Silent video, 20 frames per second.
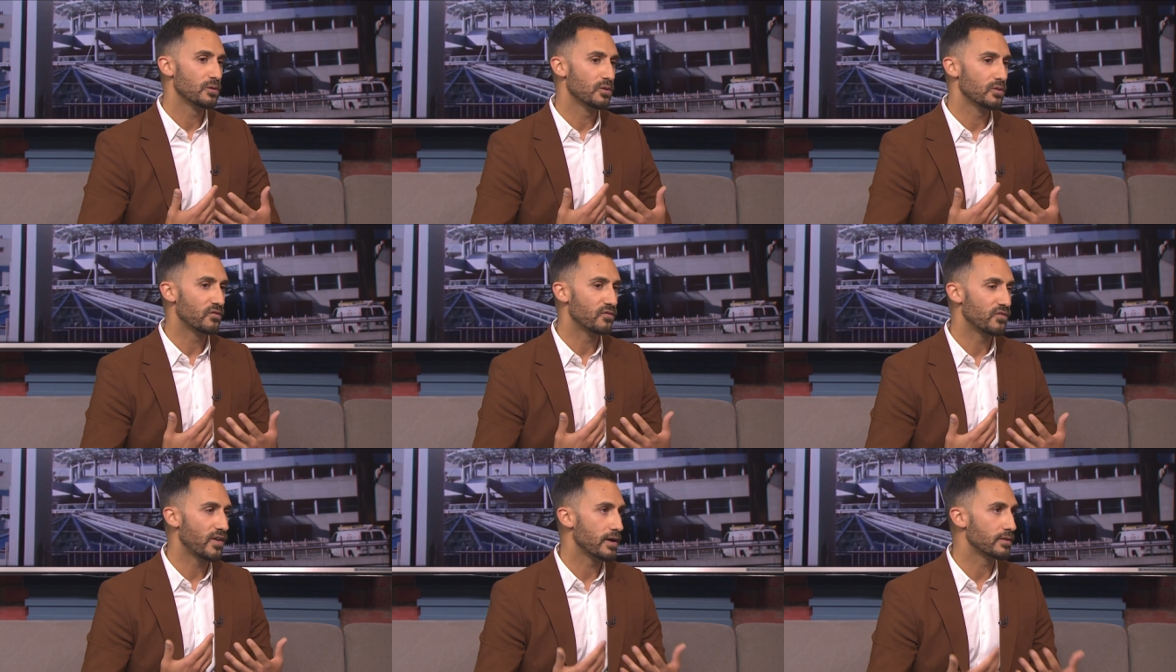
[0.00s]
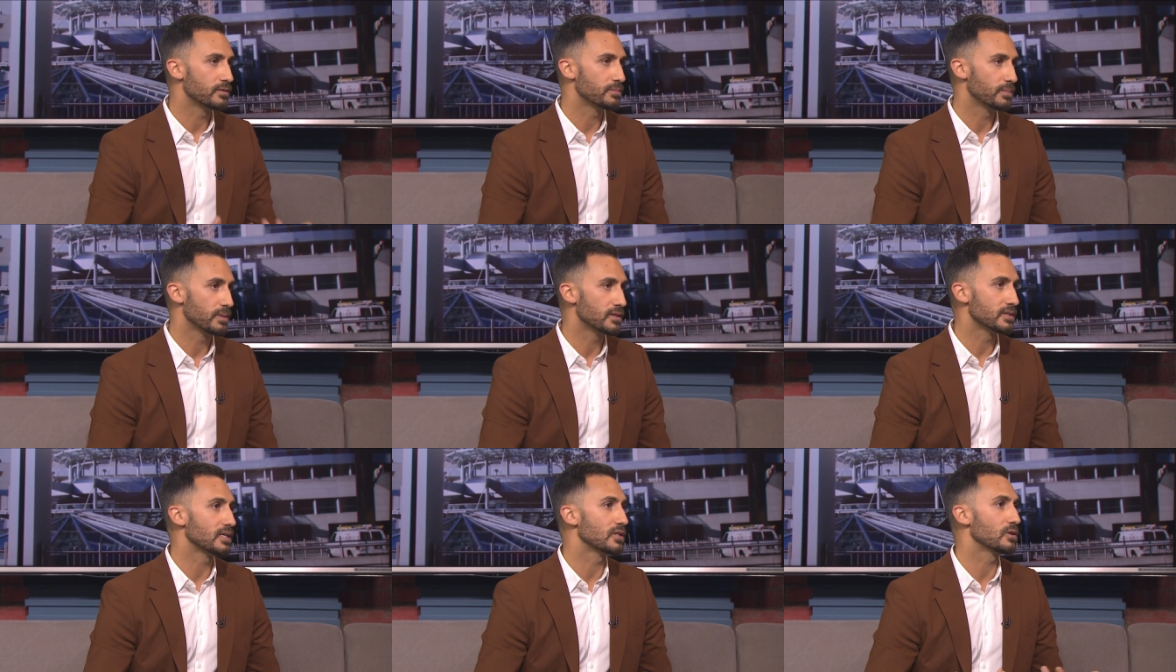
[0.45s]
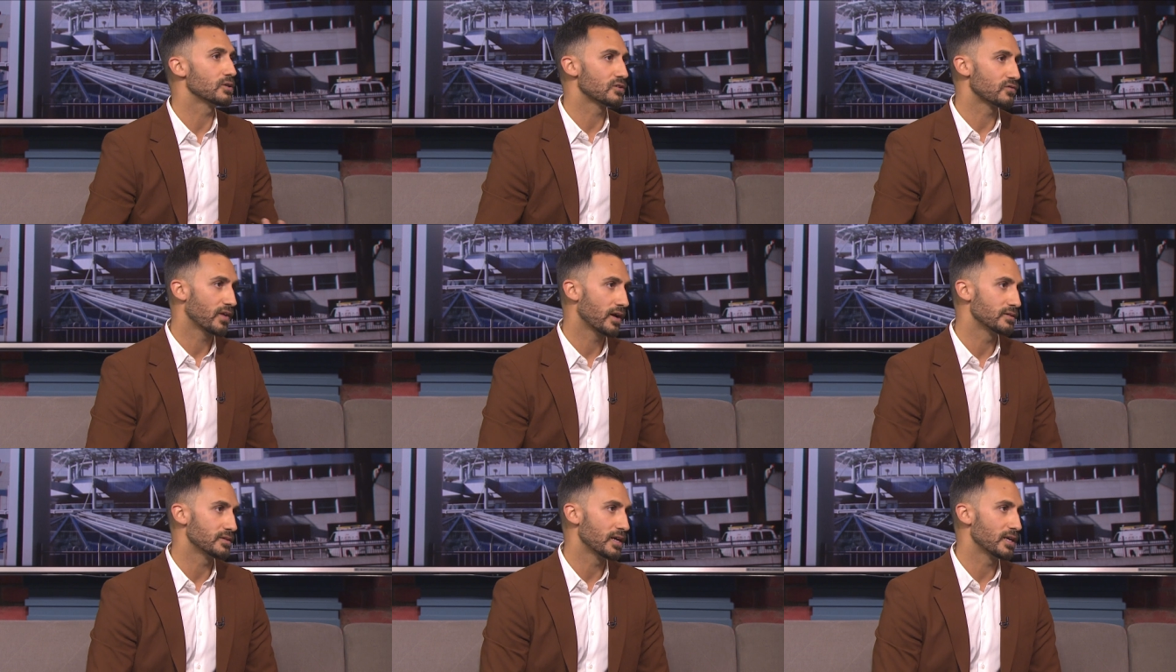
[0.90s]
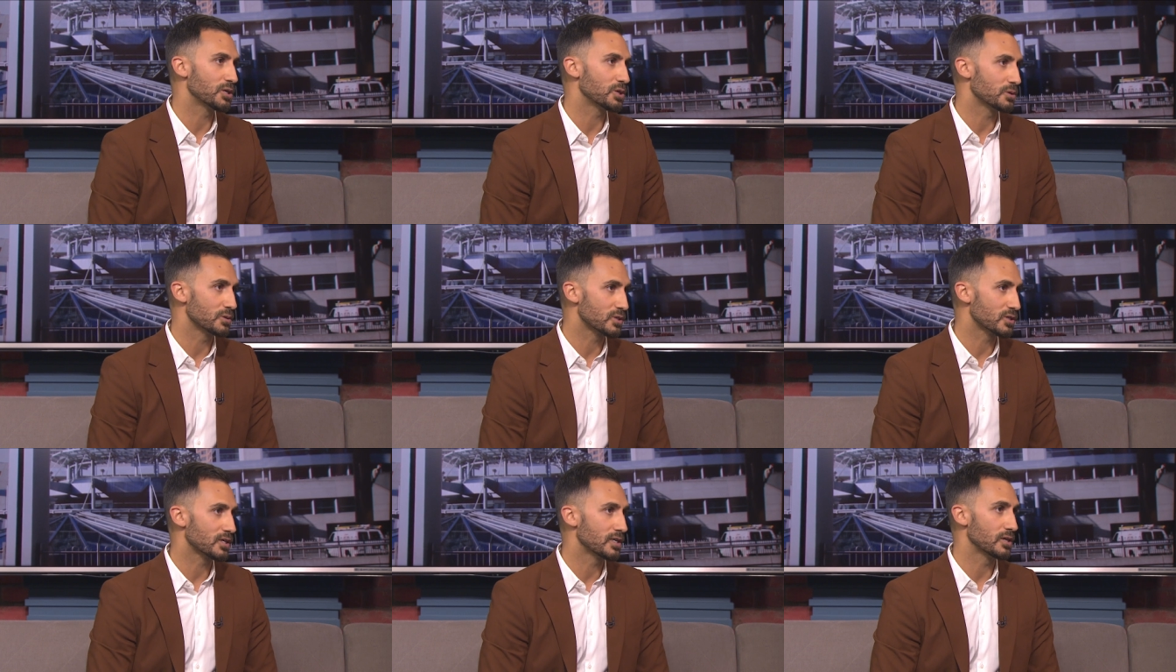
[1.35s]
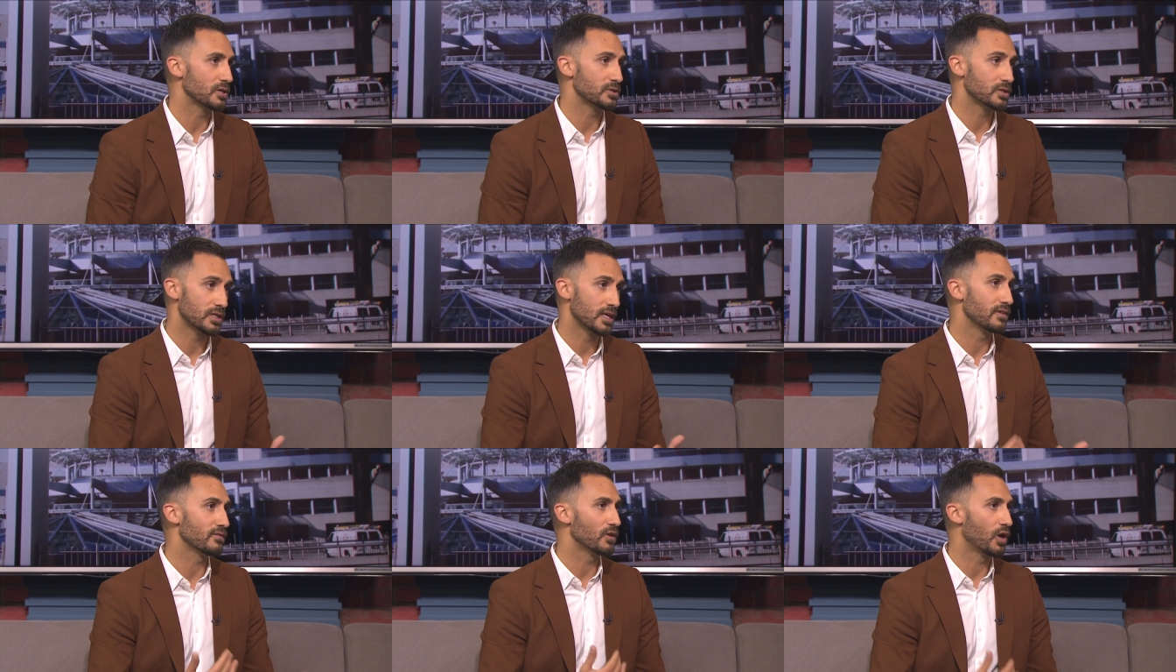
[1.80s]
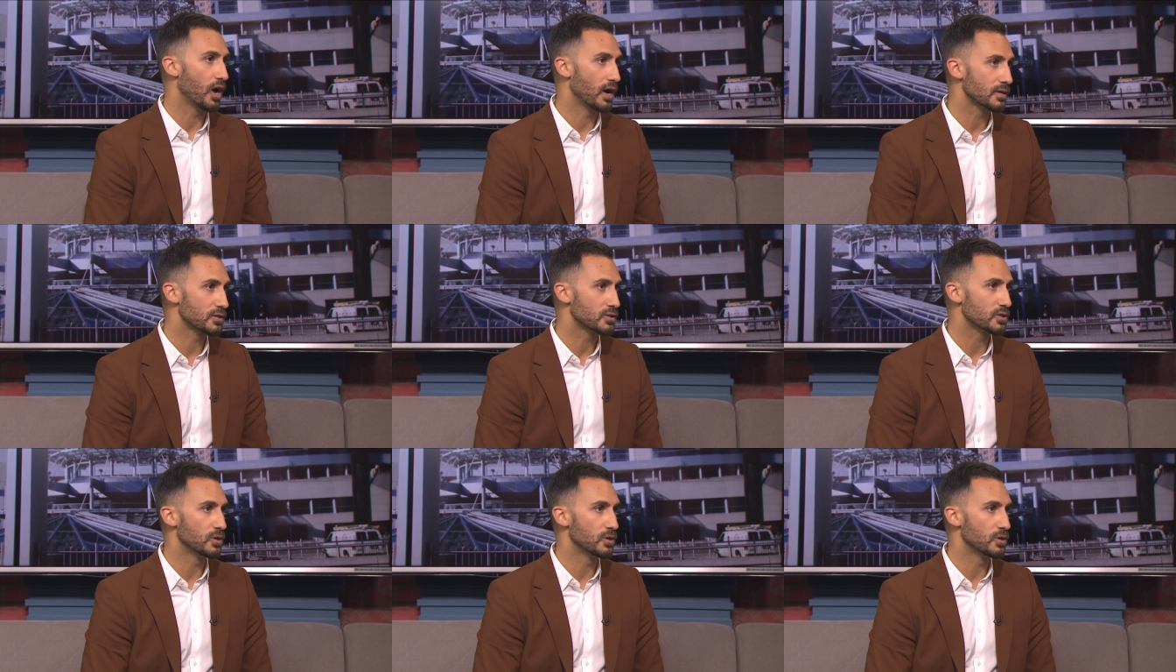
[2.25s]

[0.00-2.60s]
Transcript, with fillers: found, building those foundational skills that they've lost.